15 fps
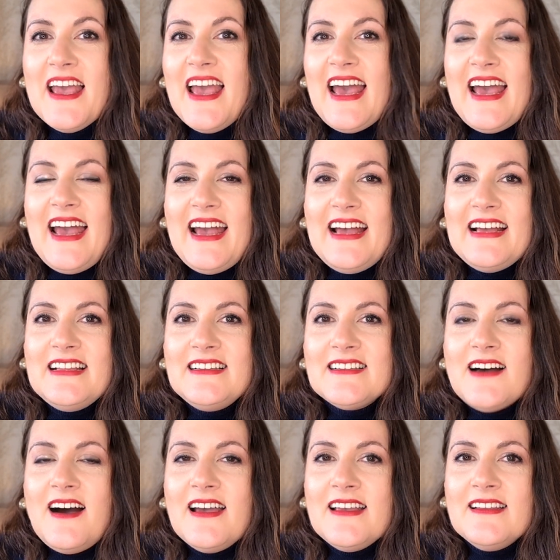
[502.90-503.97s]
and
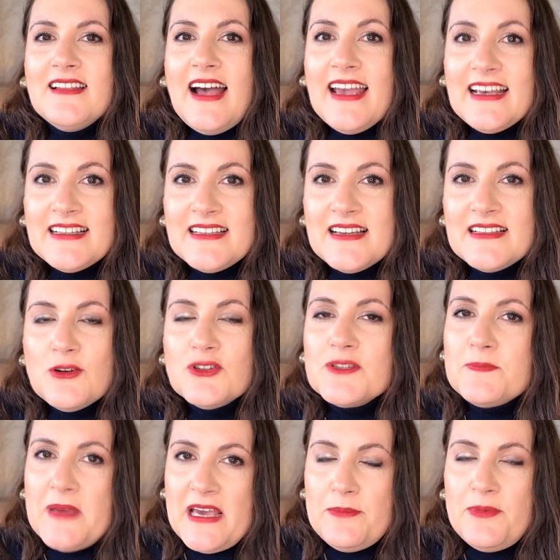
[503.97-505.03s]
I liked it
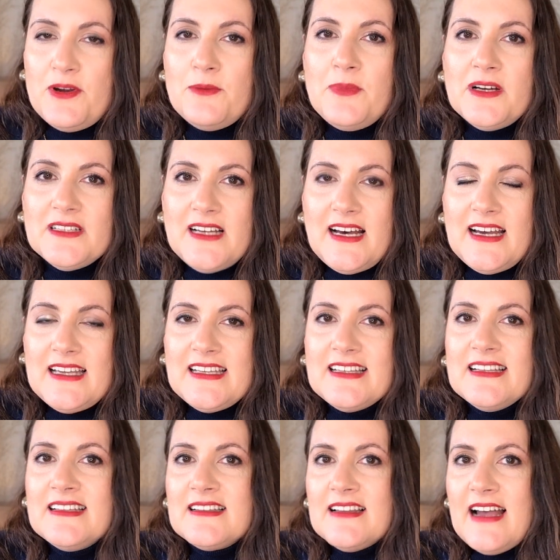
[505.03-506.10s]
on paper, but I
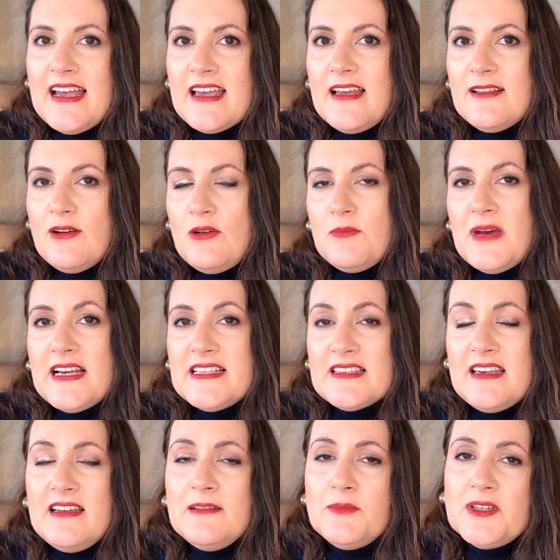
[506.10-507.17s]
didn't like it on my
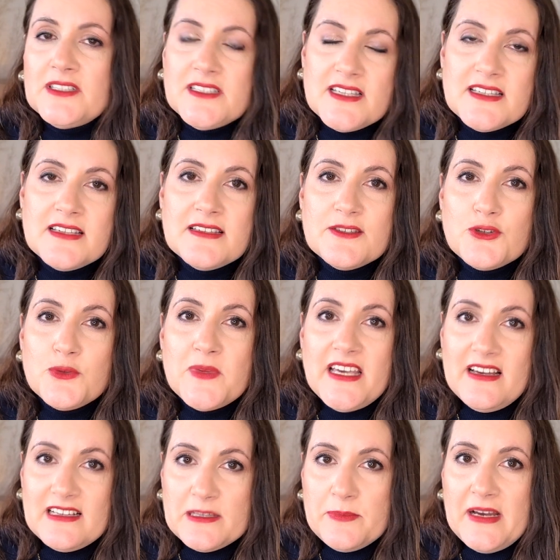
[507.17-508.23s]
skin. But this is to
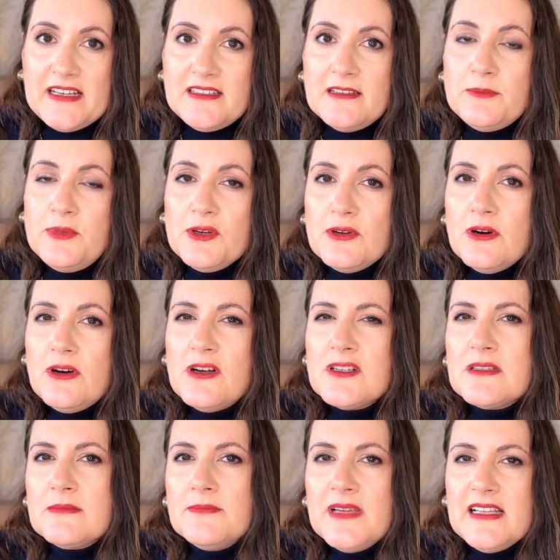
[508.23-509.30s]
be expected
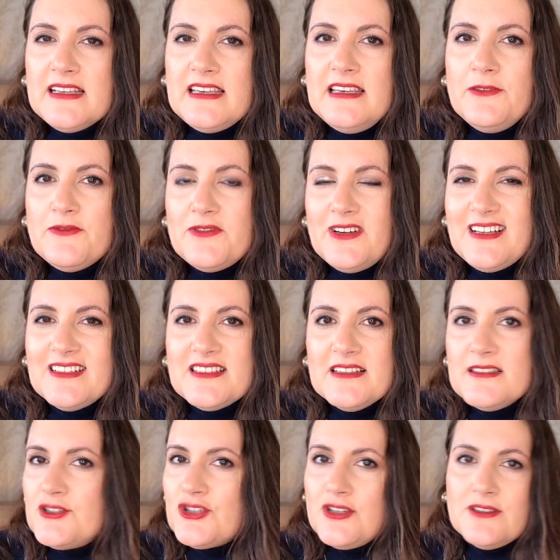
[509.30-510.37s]
because milky
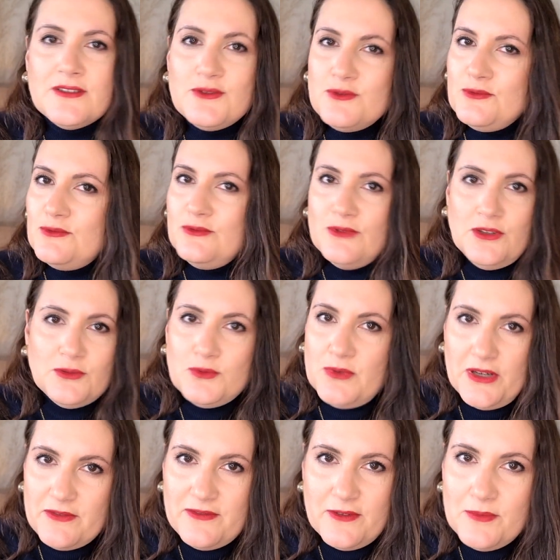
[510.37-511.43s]
fragrances just do not
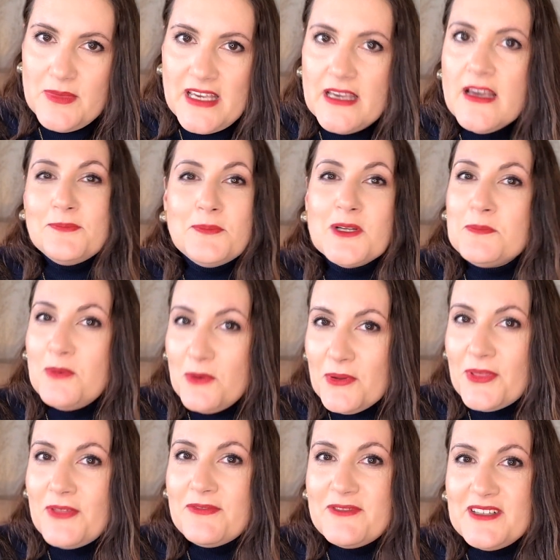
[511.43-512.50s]
work for me. But
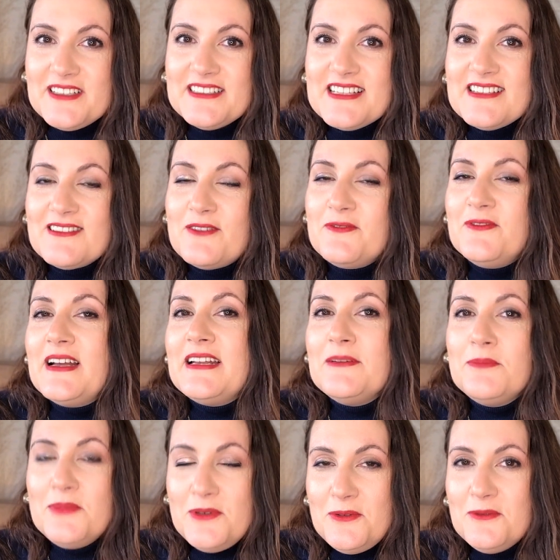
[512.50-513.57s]
both fragrances are very
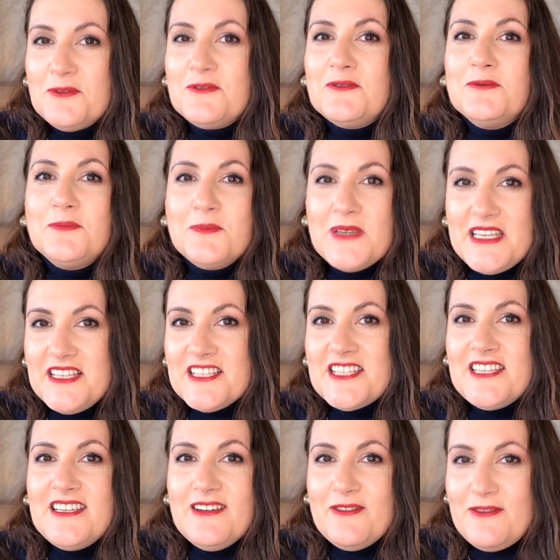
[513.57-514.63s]
beautiful
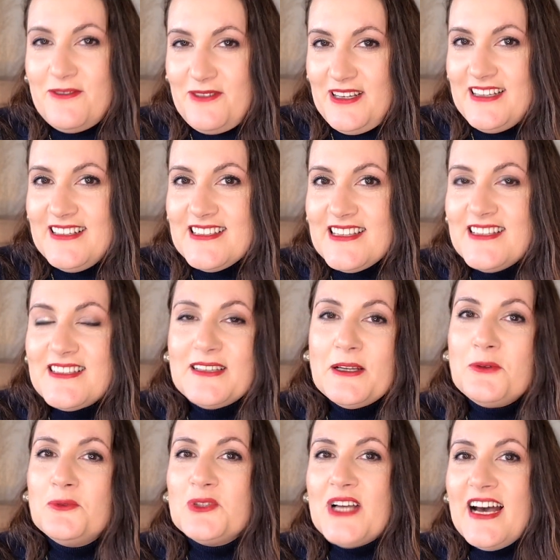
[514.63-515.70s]
peachy fragrances that
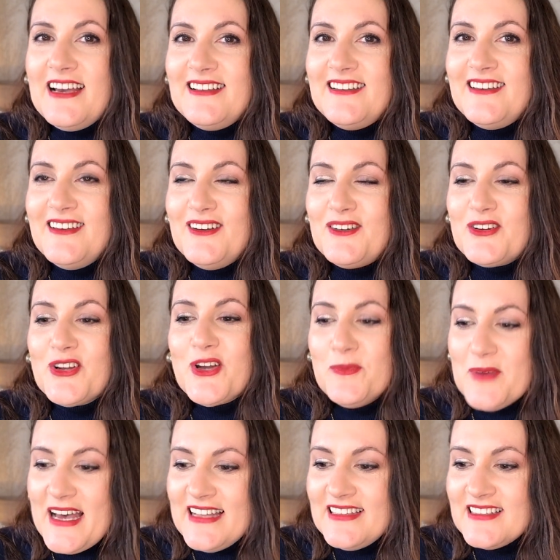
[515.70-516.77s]
I would highly
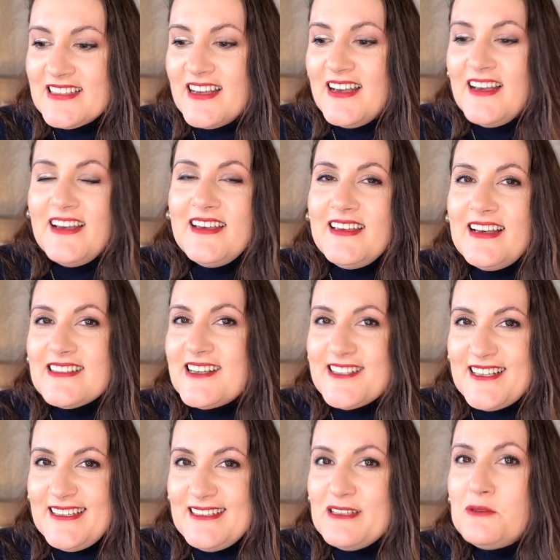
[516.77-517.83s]
recommend. As I
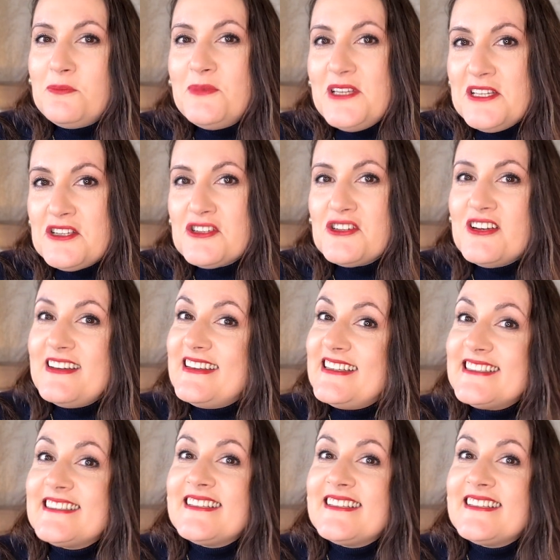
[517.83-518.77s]
said, peach is